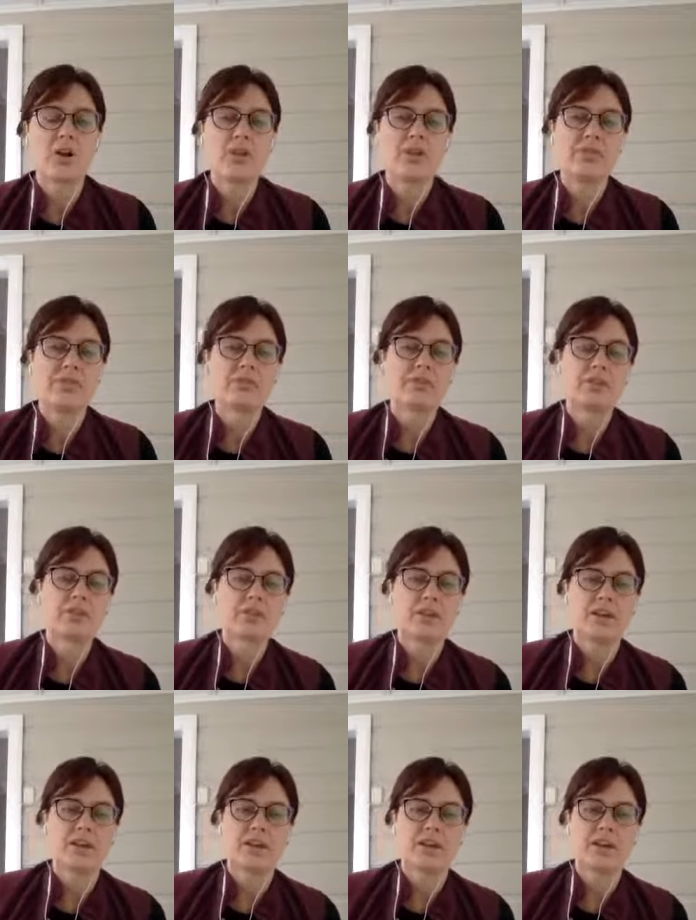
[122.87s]
of
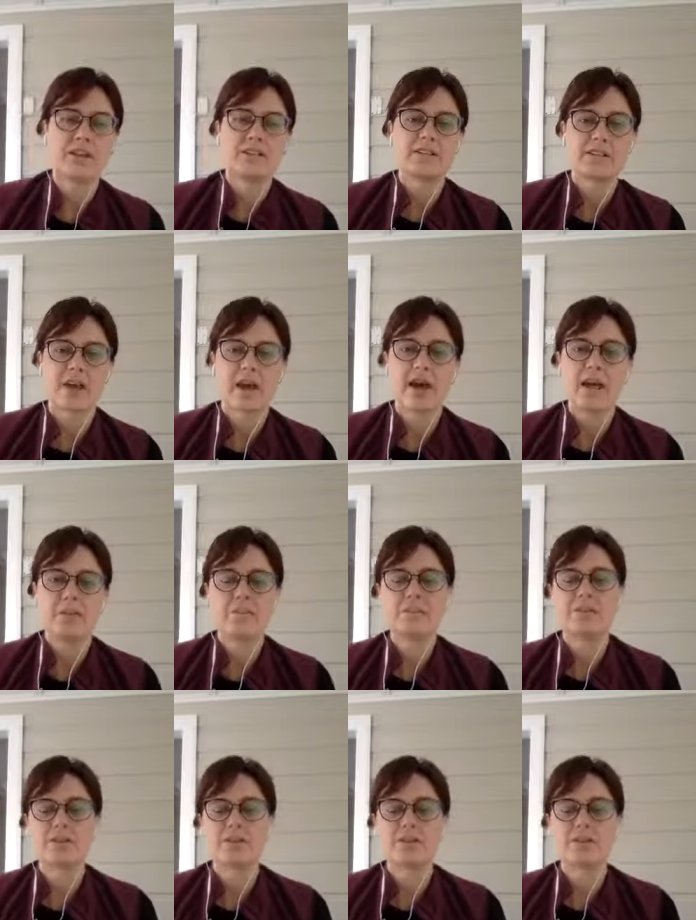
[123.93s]
the time.